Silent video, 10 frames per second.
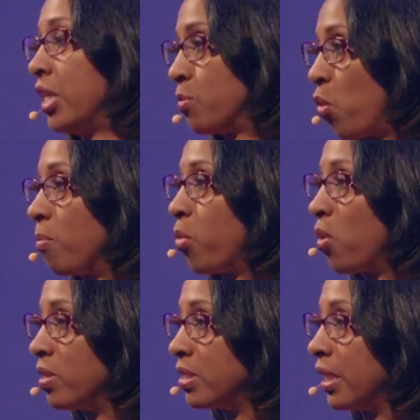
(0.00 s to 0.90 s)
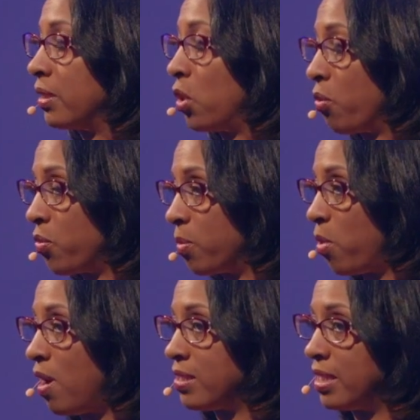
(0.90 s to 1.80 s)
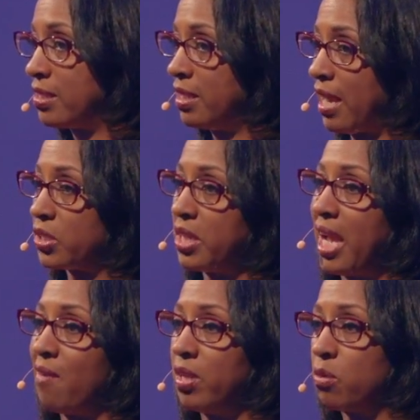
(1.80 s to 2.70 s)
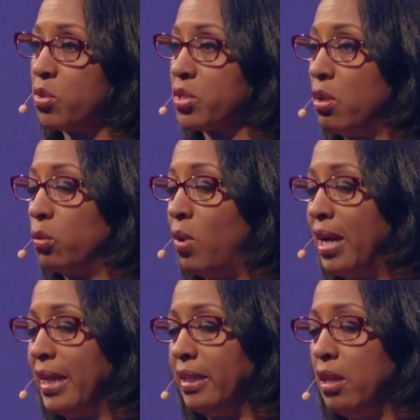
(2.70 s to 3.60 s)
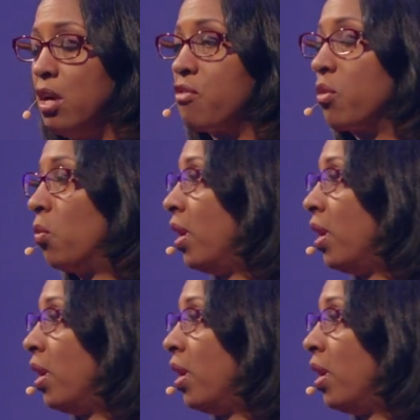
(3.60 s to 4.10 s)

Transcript: it's more important to go through the process than actually have an end result. Why? For